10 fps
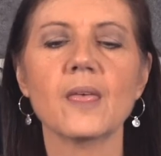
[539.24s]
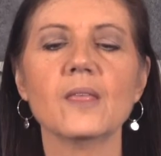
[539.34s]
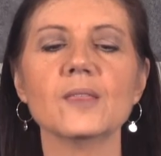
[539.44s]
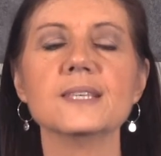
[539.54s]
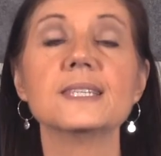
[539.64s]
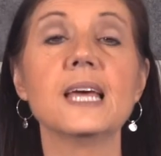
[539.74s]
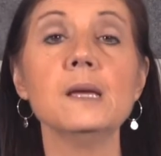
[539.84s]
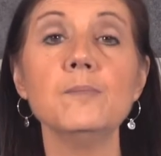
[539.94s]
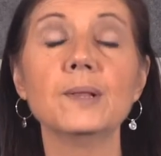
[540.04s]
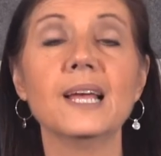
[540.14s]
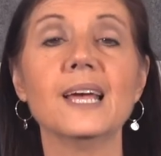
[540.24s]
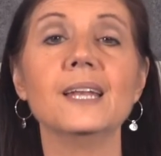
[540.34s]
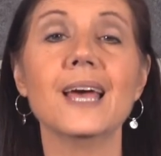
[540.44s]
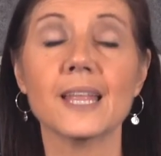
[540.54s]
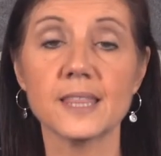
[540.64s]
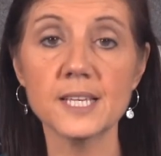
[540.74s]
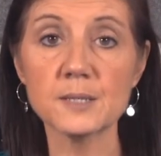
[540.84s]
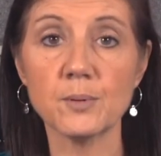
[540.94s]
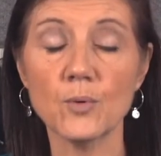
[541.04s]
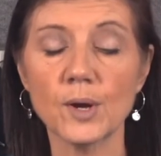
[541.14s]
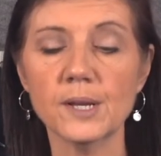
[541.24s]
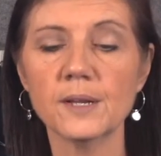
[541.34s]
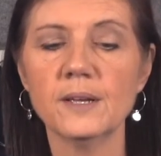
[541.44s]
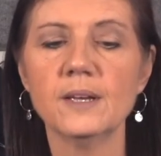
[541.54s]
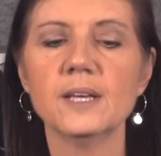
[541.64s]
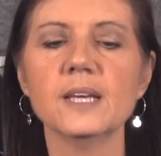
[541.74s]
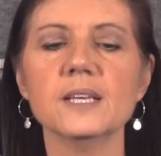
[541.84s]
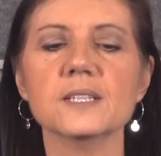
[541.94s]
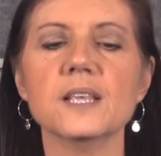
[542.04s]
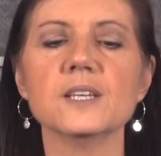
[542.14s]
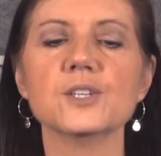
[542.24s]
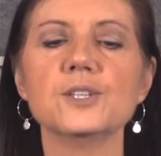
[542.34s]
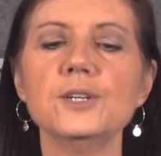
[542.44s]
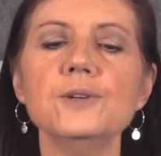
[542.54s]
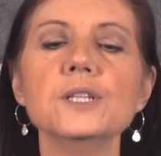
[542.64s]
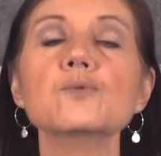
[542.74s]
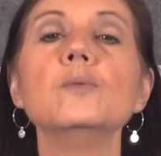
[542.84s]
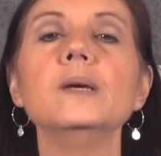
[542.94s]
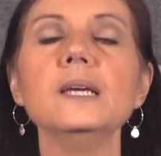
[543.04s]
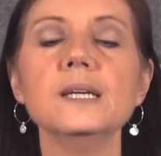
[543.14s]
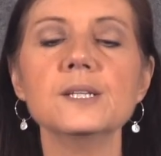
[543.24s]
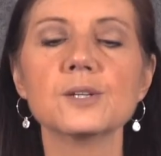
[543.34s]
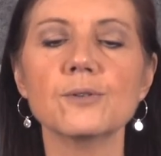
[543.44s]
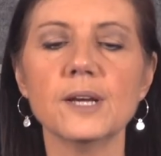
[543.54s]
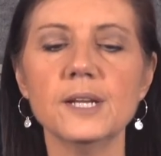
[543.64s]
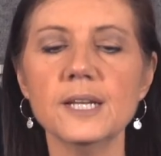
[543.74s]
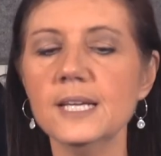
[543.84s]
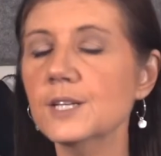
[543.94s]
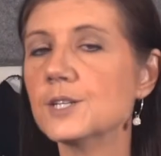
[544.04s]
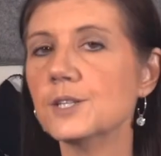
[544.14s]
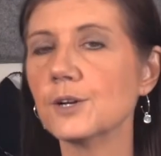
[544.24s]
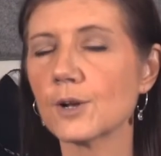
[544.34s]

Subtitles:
The state plan at this point is that students will be integrated into their